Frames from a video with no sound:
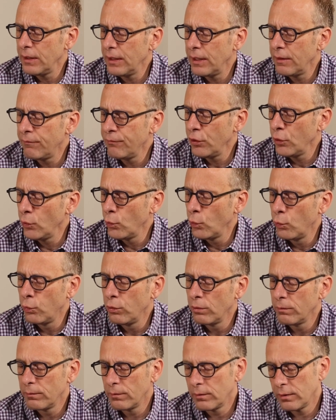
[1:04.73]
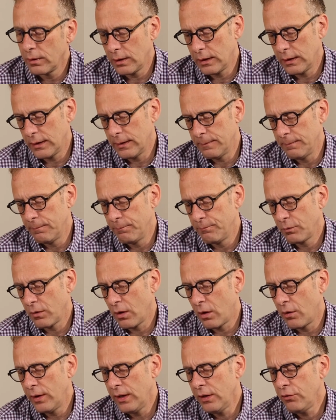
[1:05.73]
if you
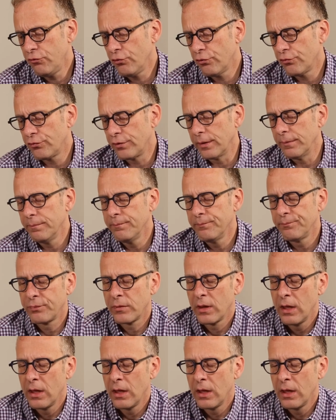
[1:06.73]
are interested,